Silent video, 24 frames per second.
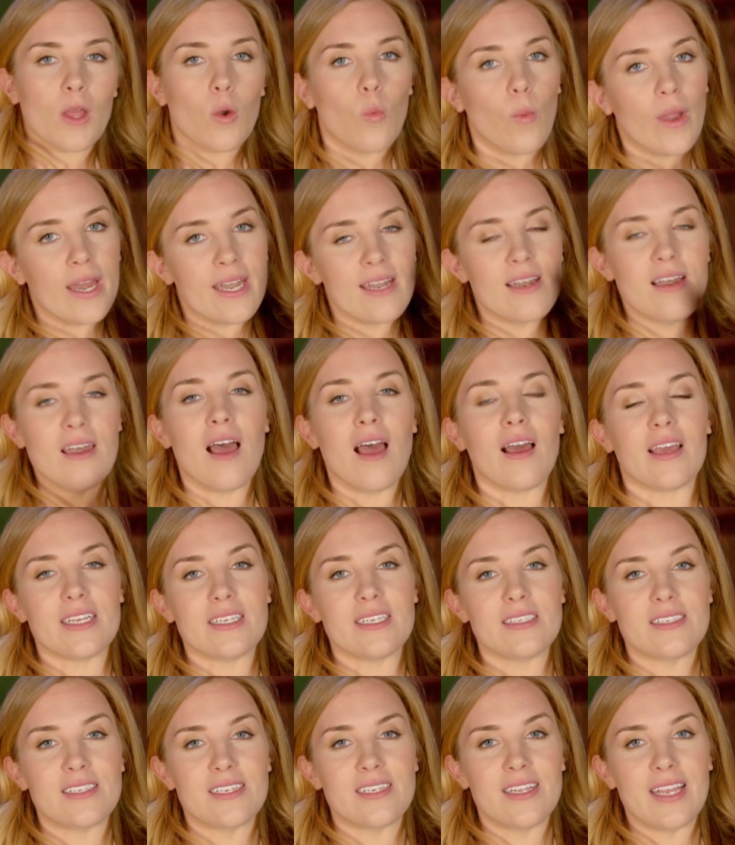When
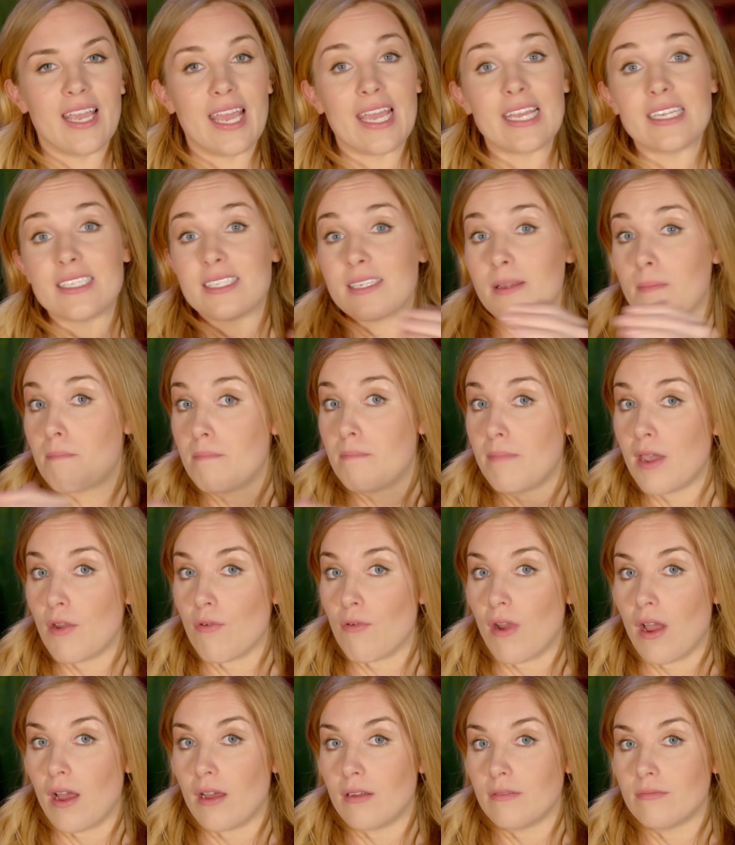light hits a
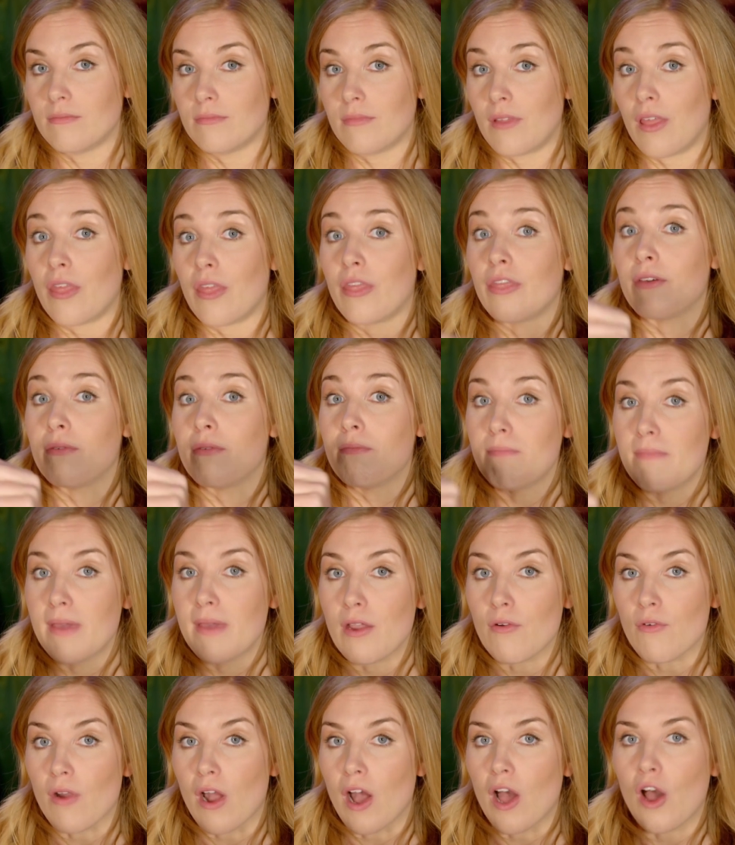mirror, the
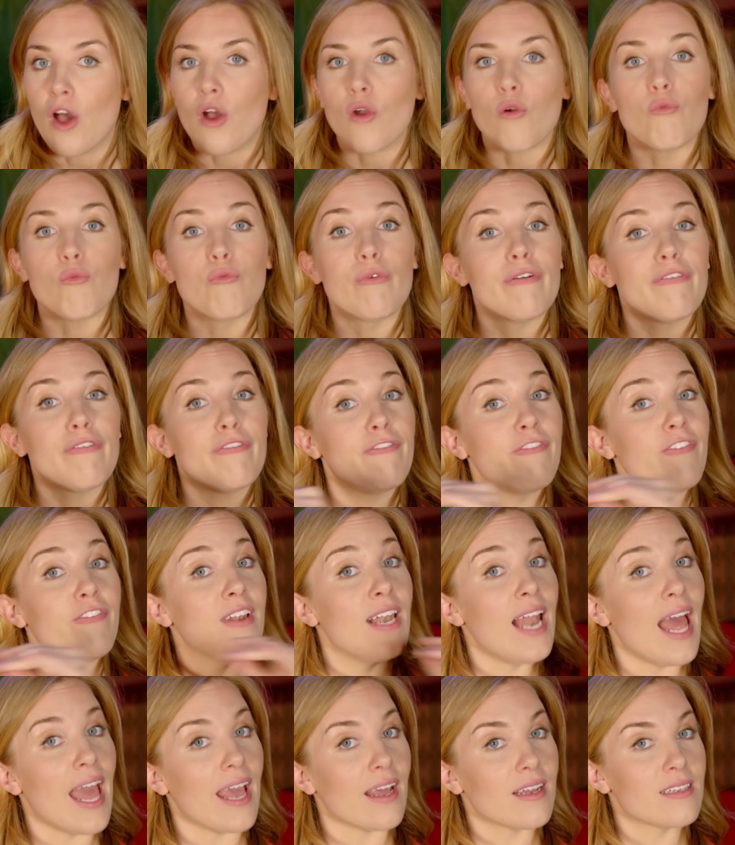mirror
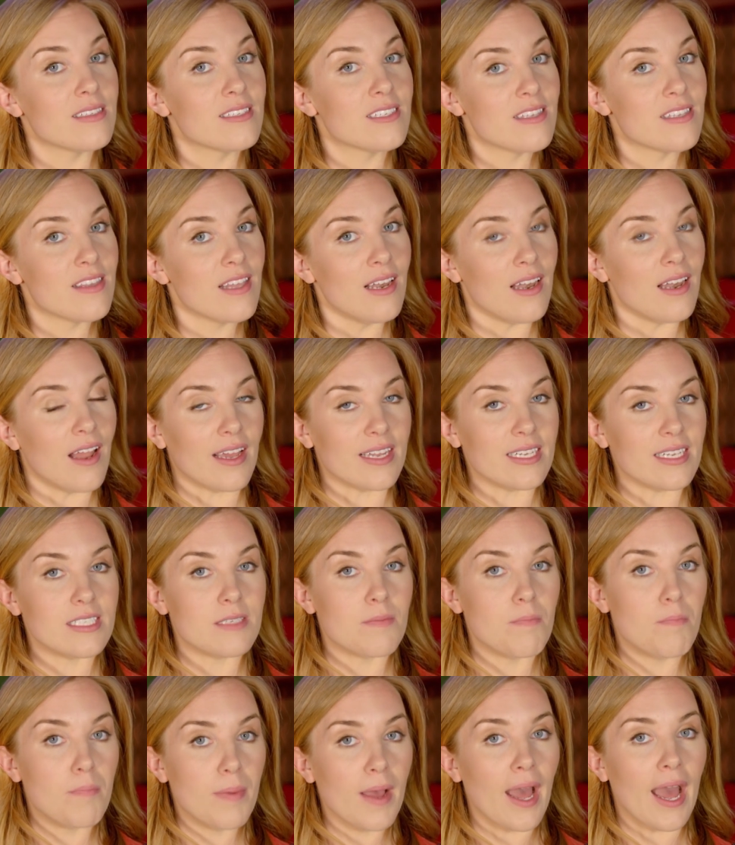reflects the light
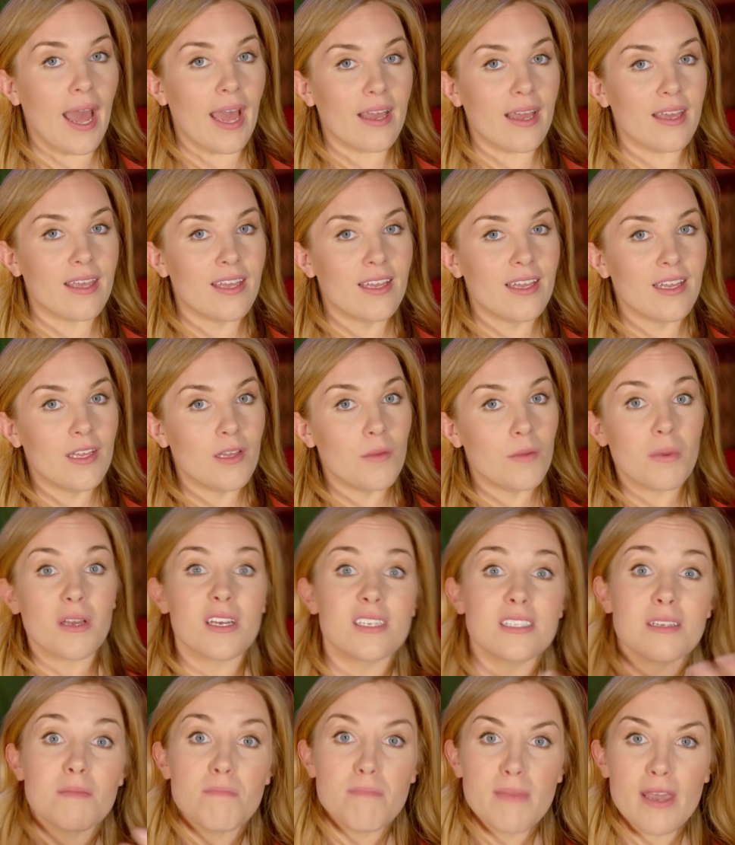back
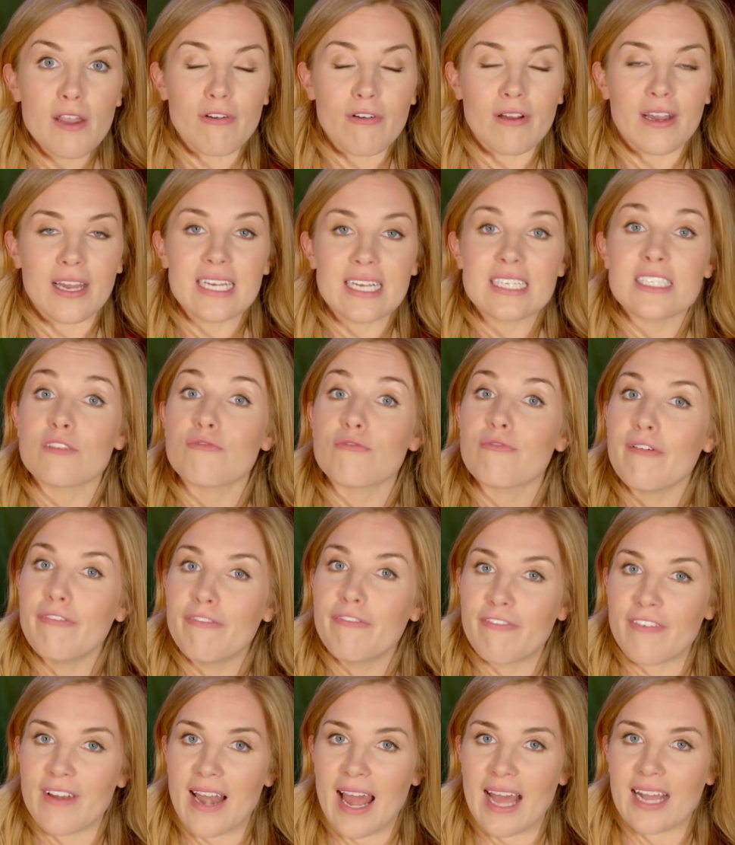because a mirror is a
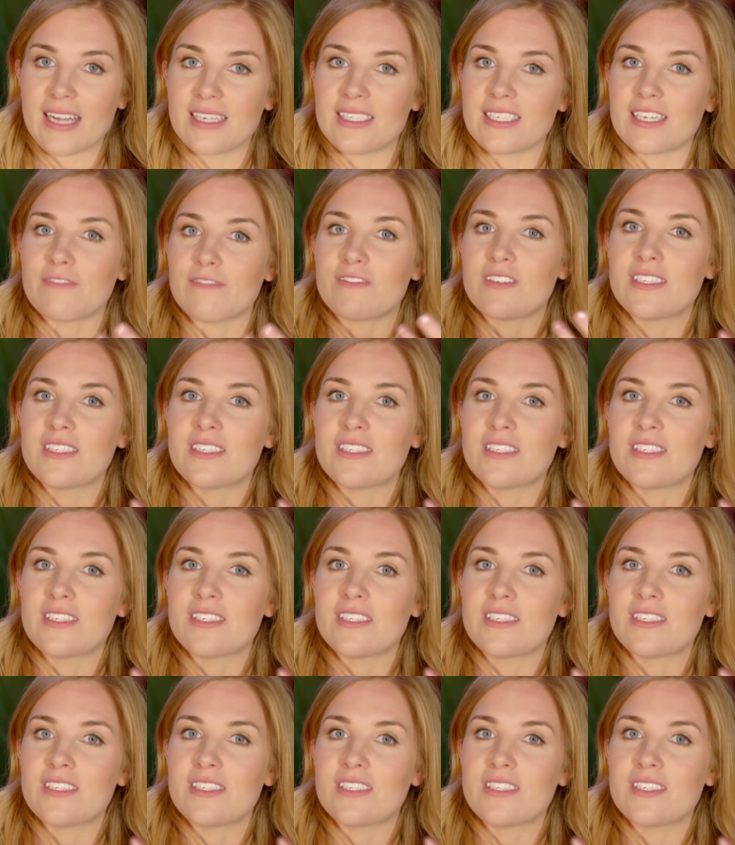reflective